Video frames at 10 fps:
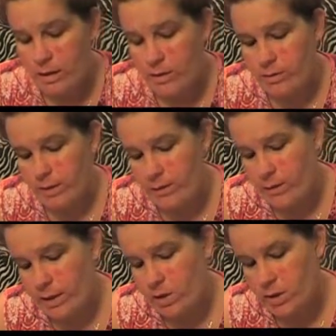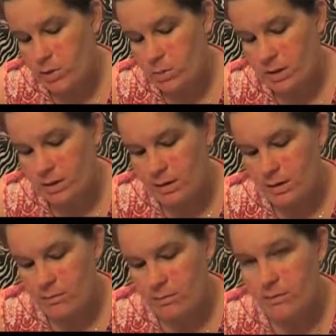Other than when I tried to pick
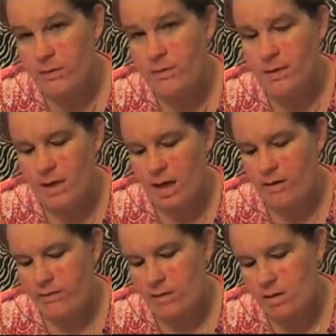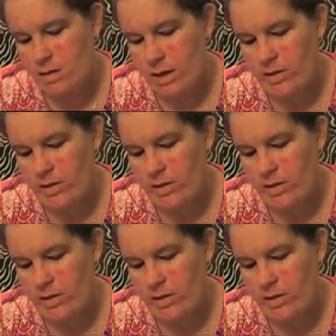some from this guy for her,